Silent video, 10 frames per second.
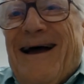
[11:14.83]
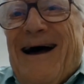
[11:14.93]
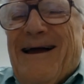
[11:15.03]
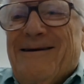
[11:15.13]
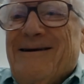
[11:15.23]

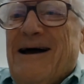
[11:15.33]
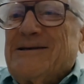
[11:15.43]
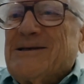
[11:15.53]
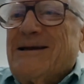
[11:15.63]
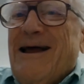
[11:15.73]
Yeah, I
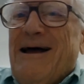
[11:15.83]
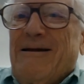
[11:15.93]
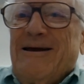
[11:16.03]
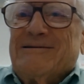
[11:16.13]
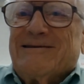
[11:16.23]
said that.
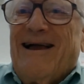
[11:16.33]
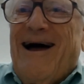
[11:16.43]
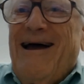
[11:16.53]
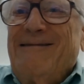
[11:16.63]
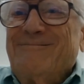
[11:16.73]
He
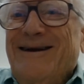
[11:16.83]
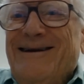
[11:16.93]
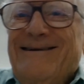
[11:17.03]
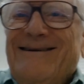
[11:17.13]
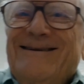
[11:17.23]
slimed me.